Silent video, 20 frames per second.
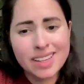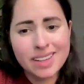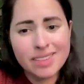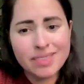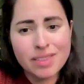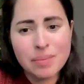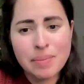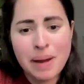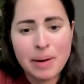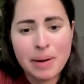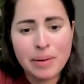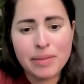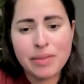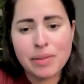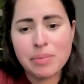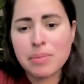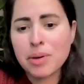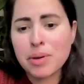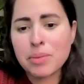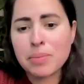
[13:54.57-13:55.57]
love the power of
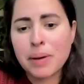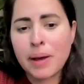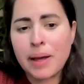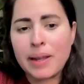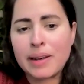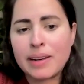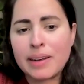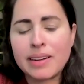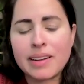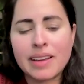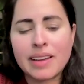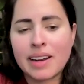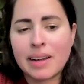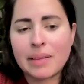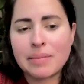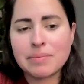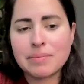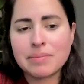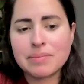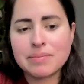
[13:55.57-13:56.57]
the mute button, and I